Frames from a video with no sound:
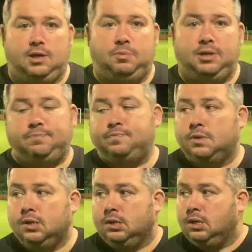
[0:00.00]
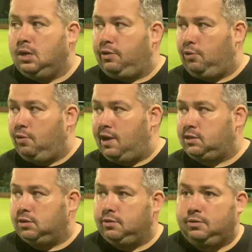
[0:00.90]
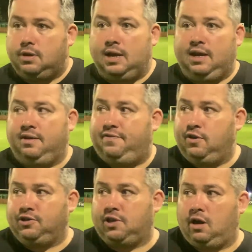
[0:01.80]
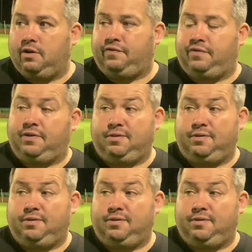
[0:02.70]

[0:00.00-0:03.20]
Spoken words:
I mean, I thought we were excellent first half.